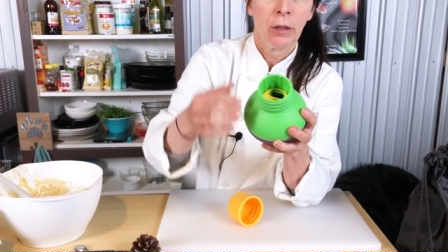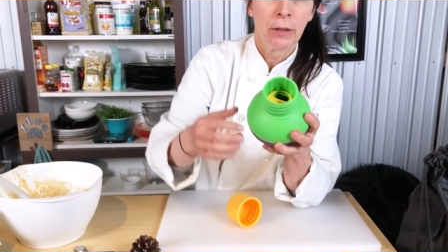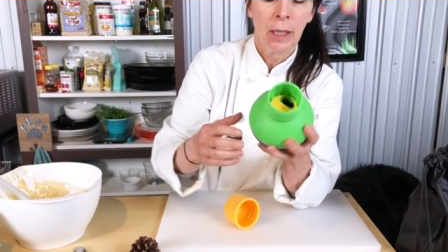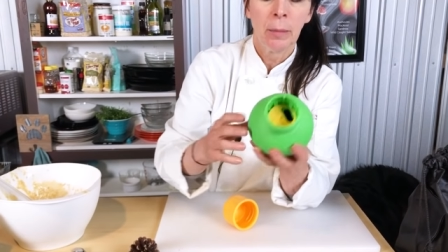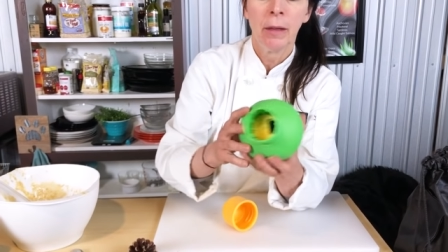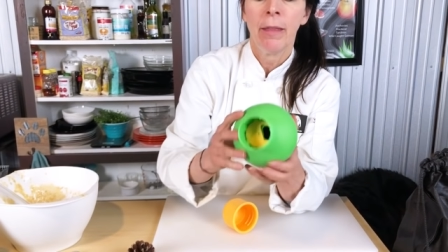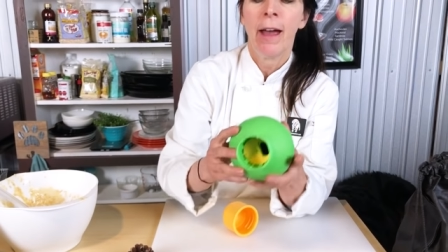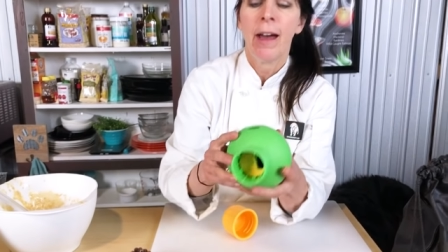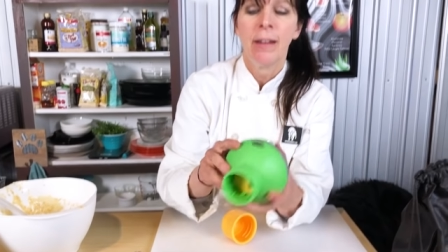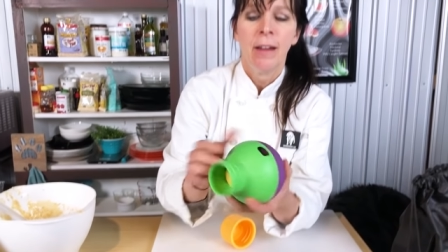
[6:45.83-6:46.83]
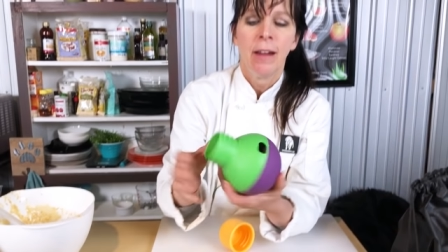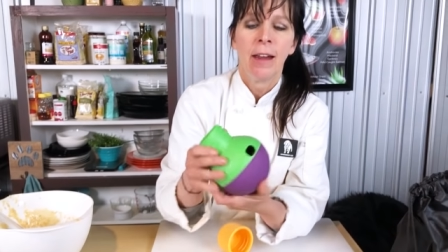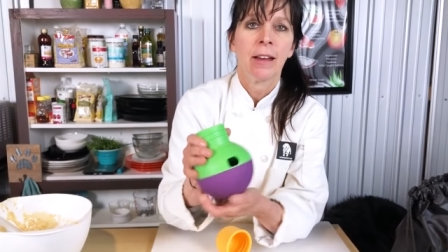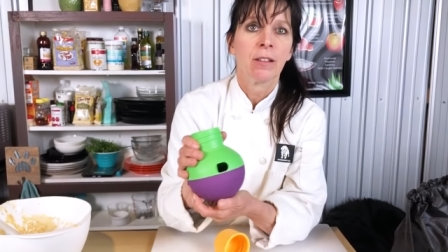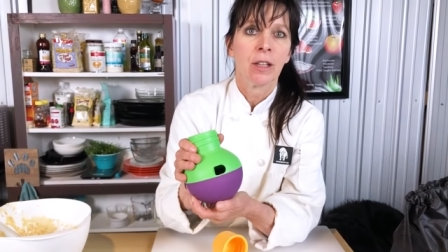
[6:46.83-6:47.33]
kibble in that,
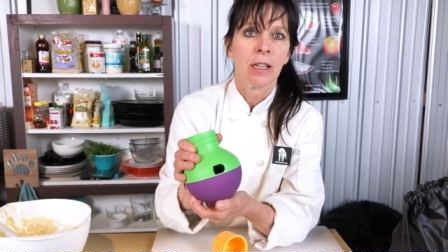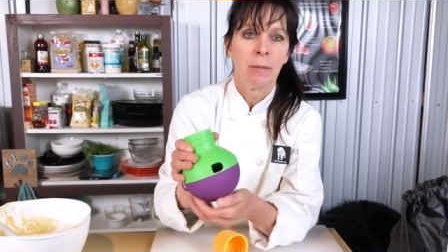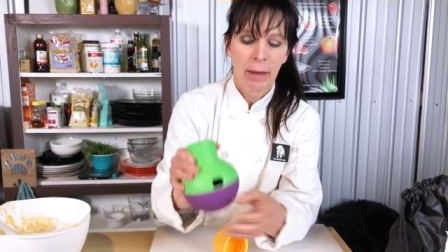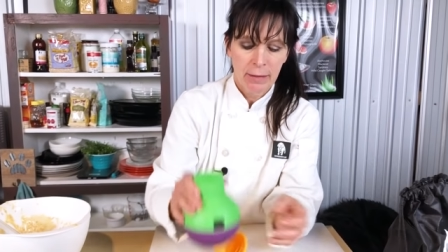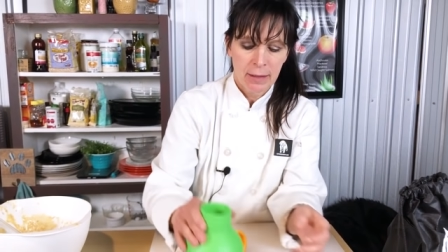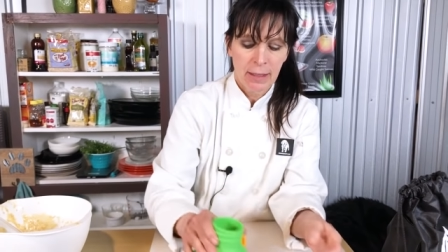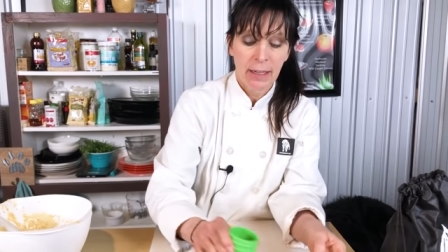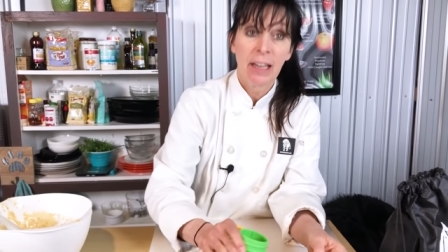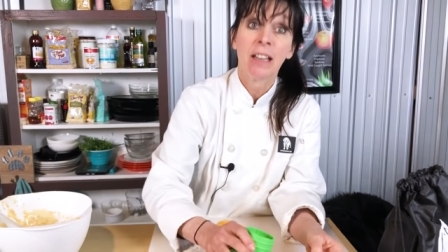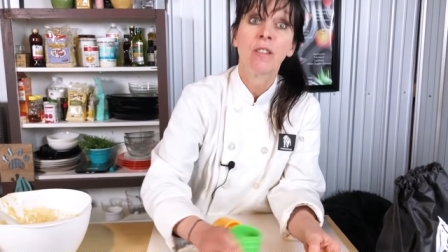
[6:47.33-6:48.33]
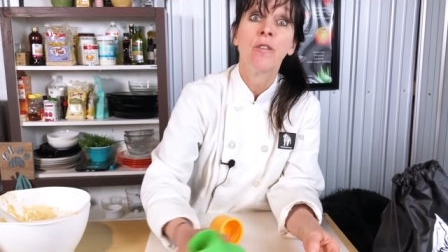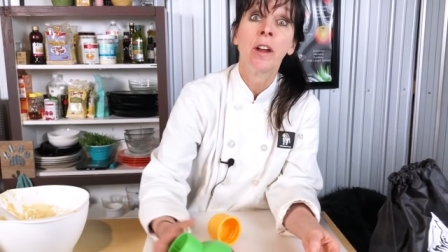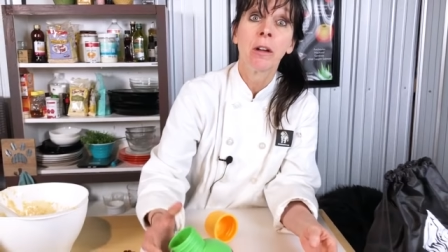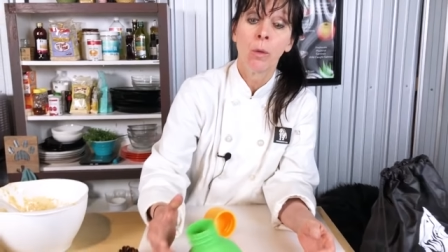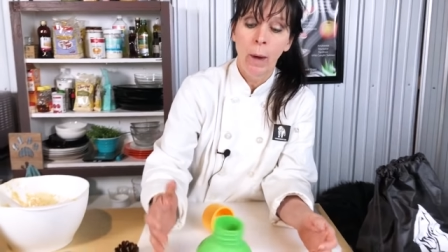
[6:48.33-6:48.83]
and it's going to come out this side. And it's
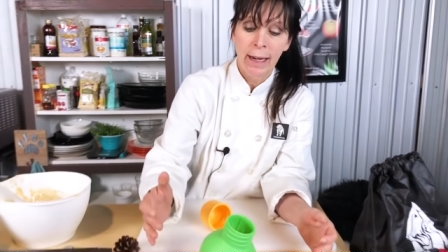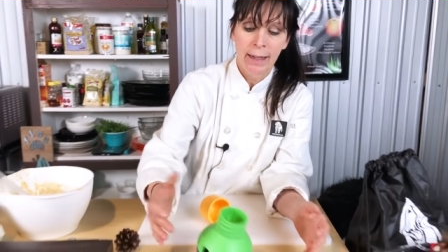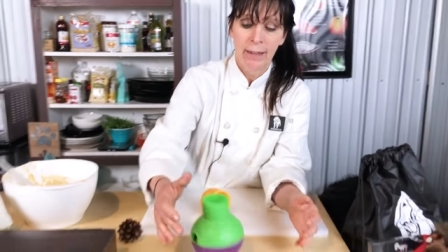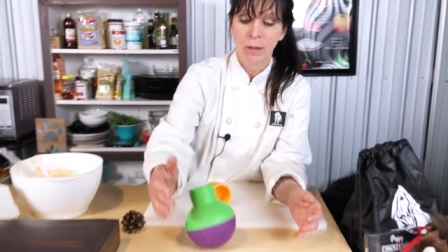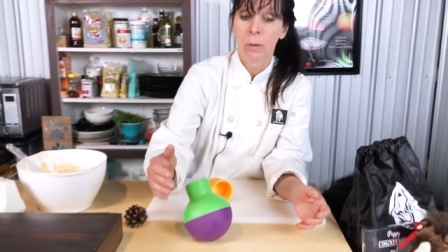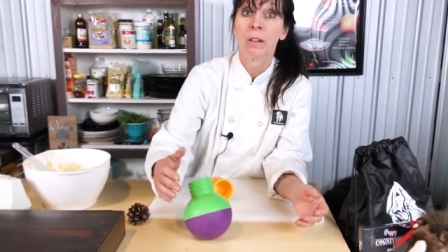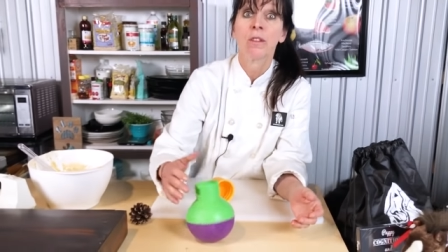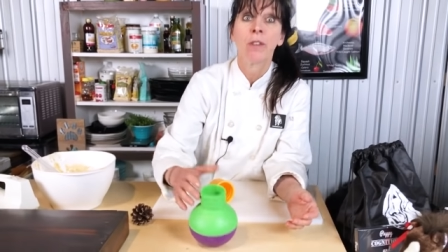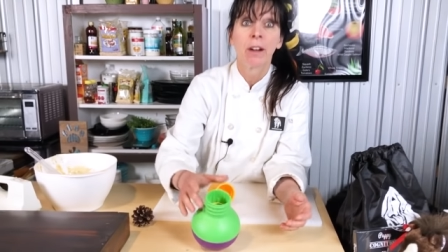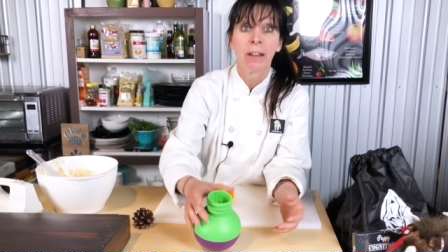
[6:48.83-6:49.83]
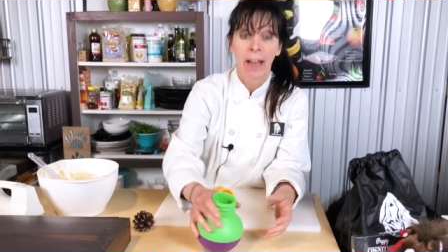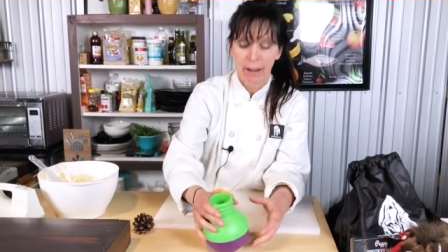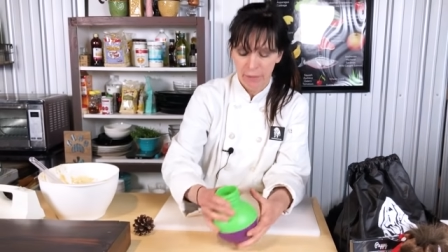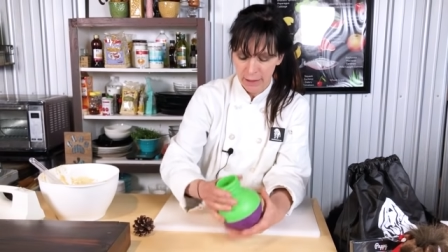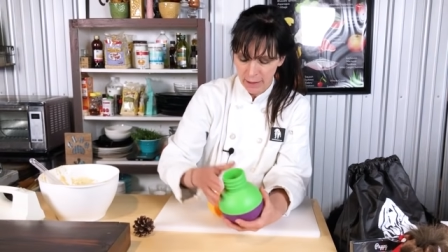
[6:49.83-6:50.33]
very weighted, so it's very
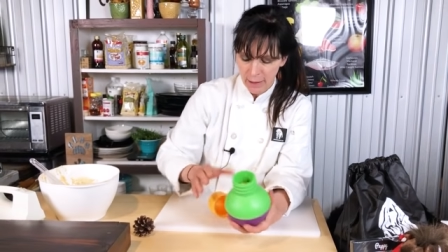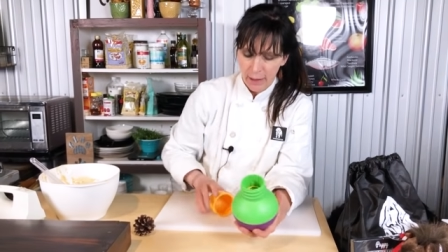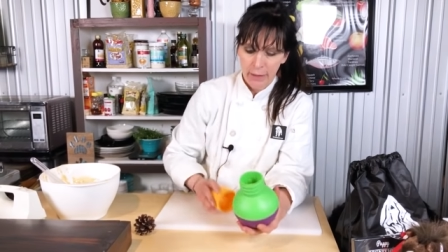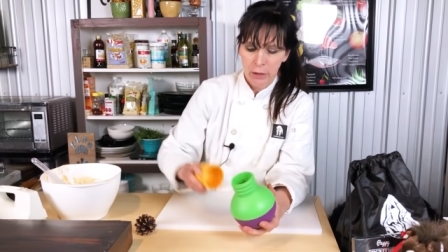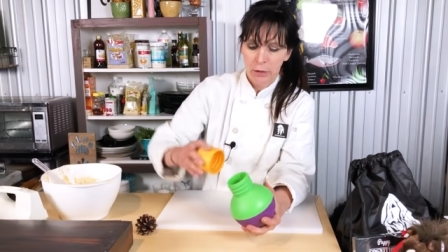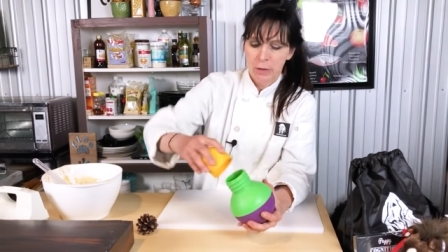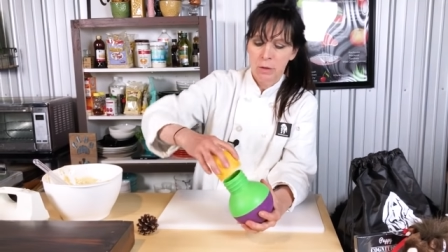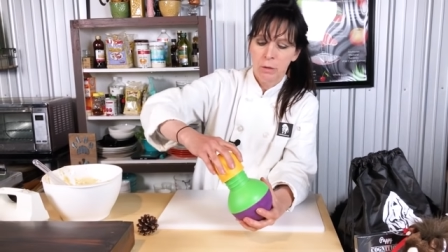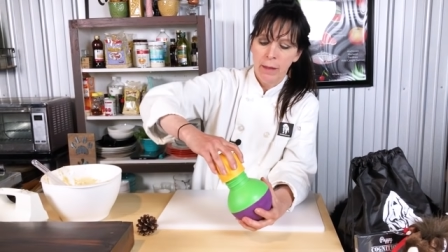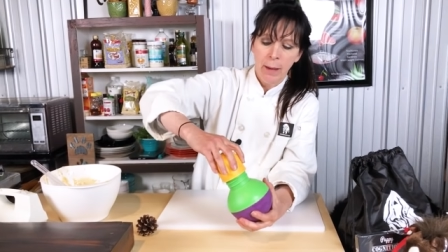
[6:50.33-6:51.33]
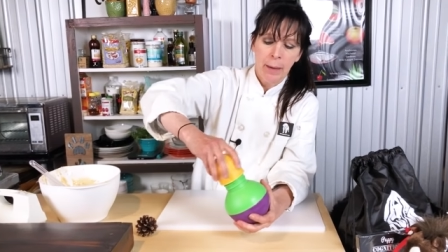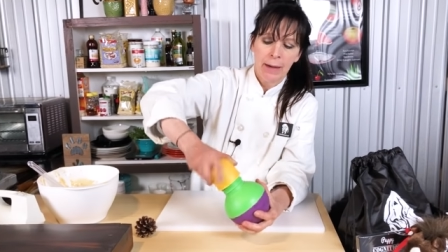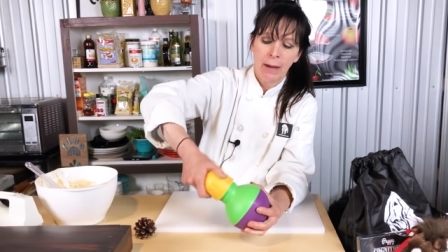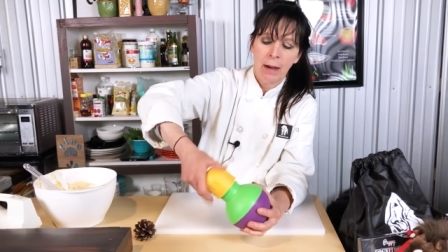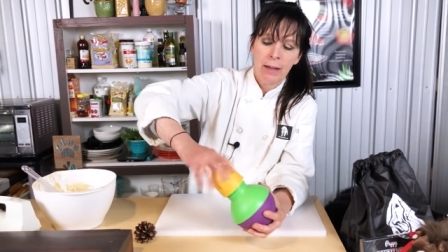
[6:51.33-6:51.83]
heavy. And then you're going to screw that
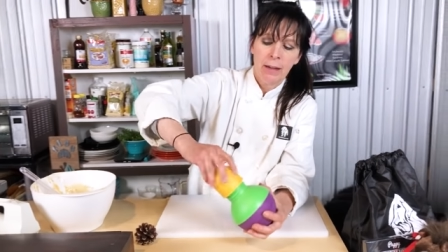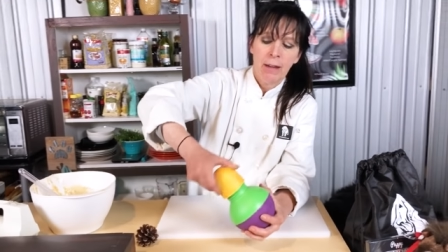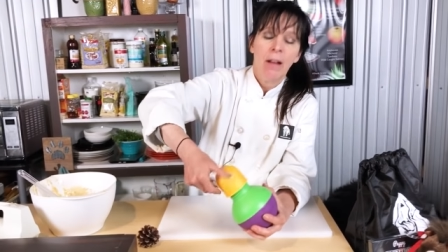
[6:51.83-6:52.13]
back on.